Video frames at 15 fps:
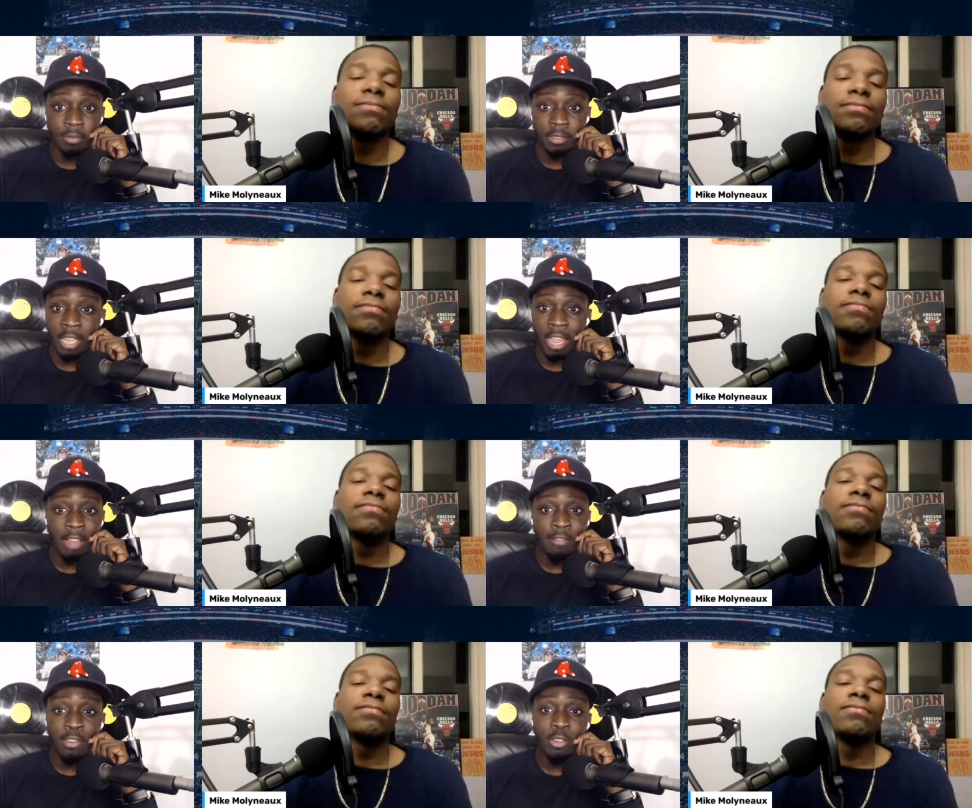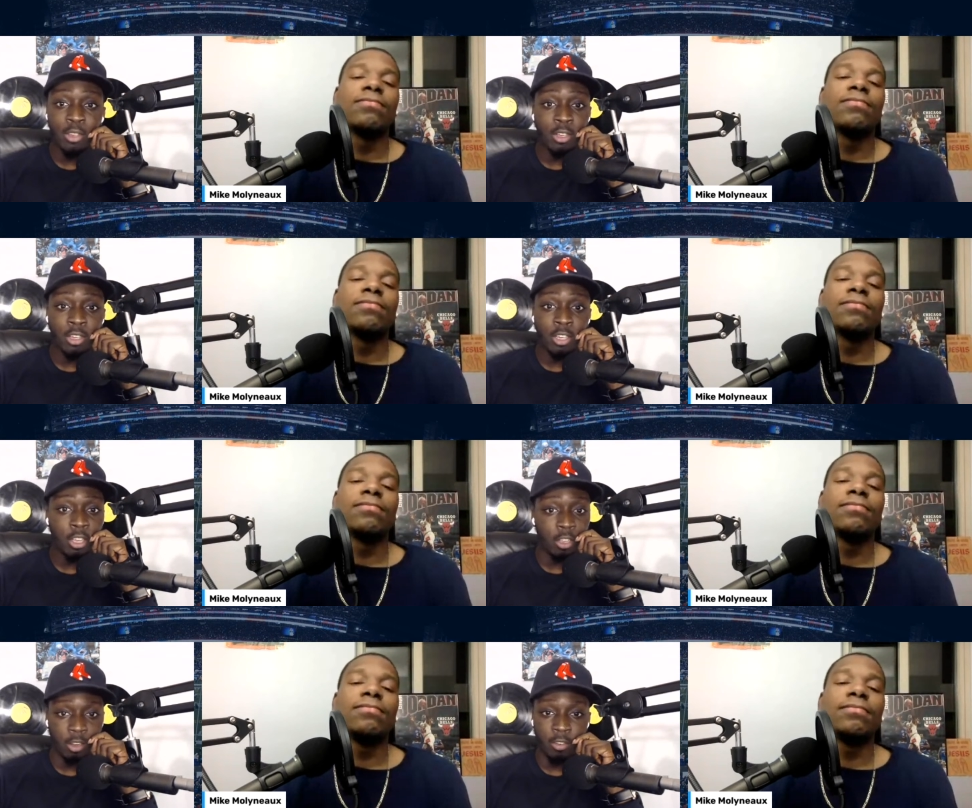Speaker 1: They haven't looked
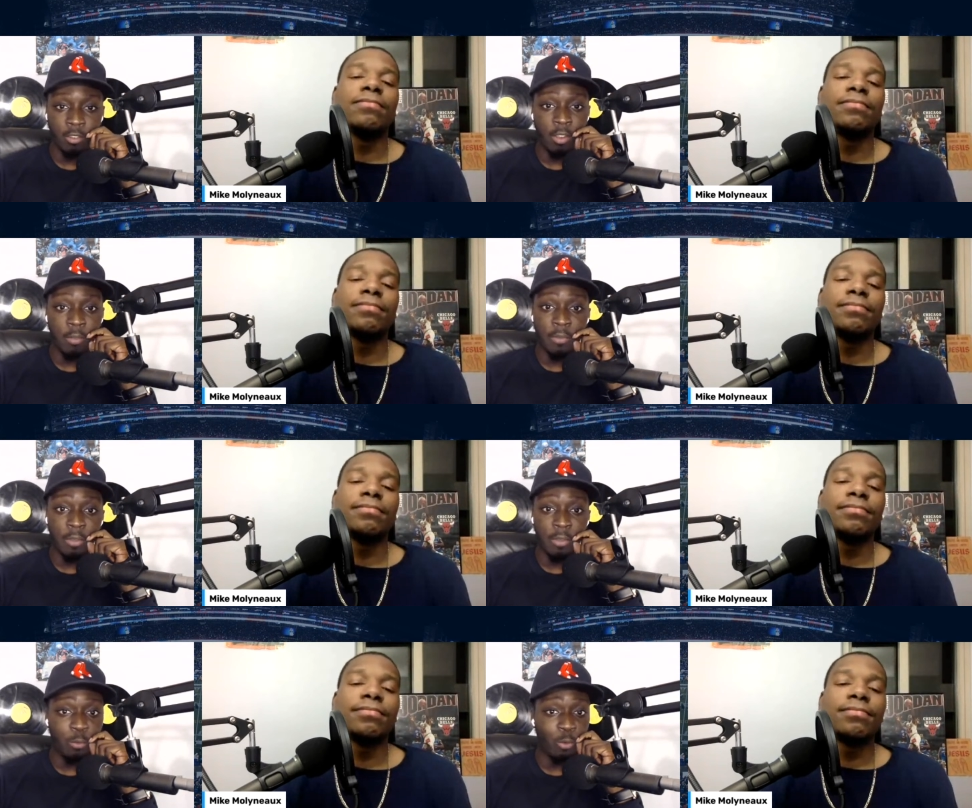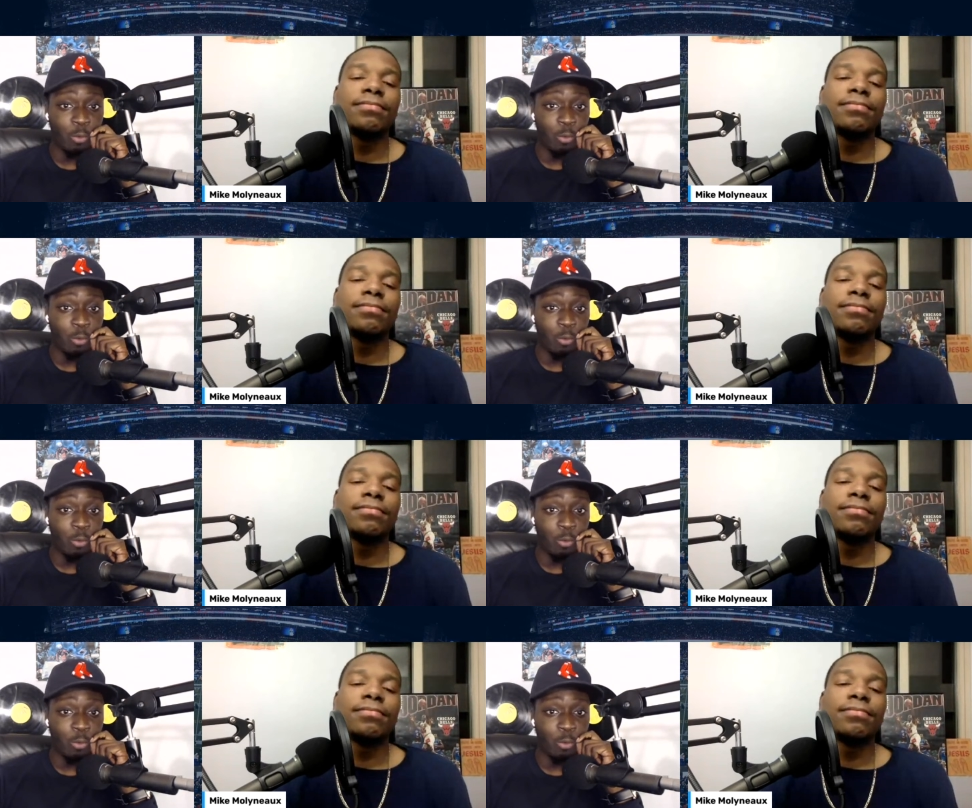good. And whether
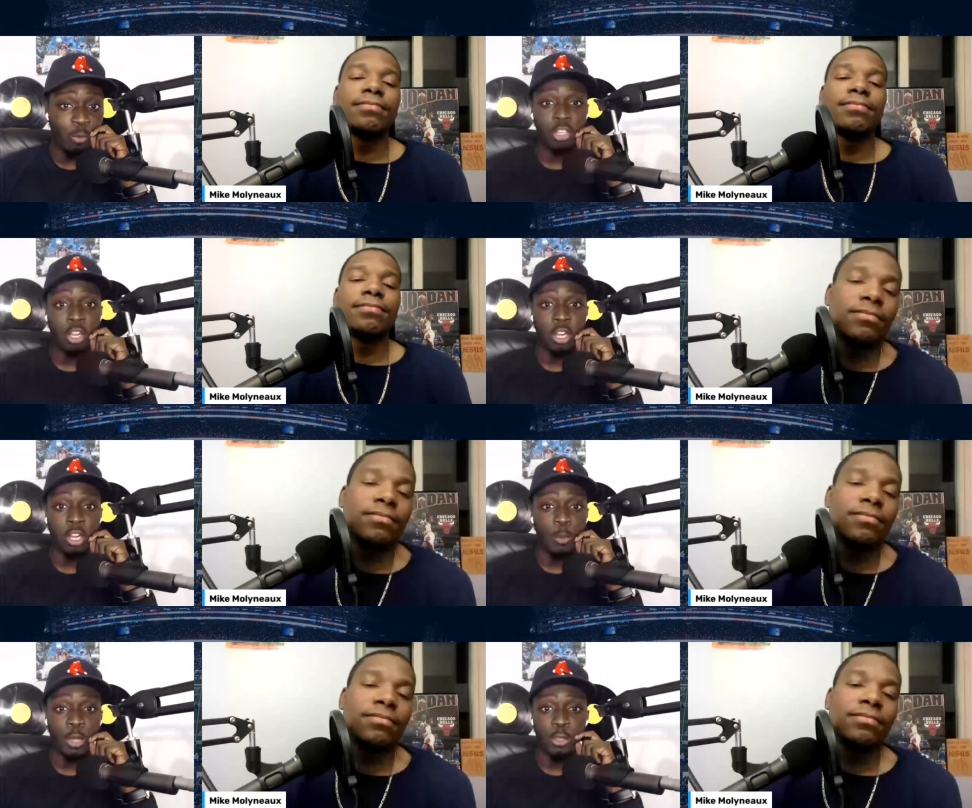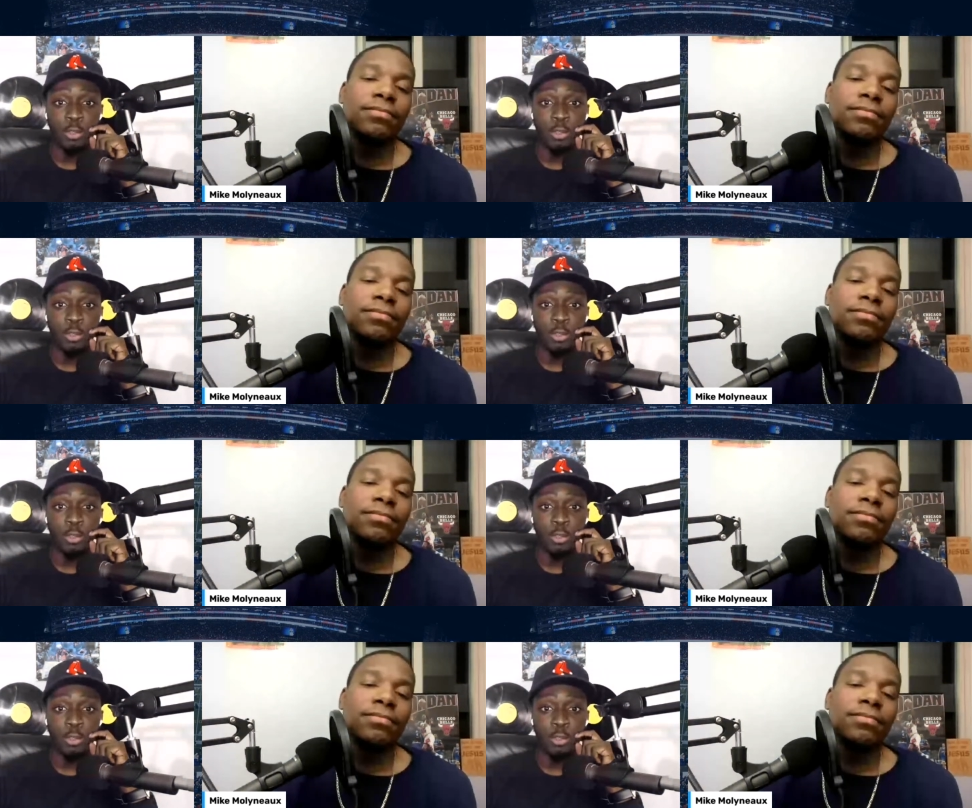you can talk about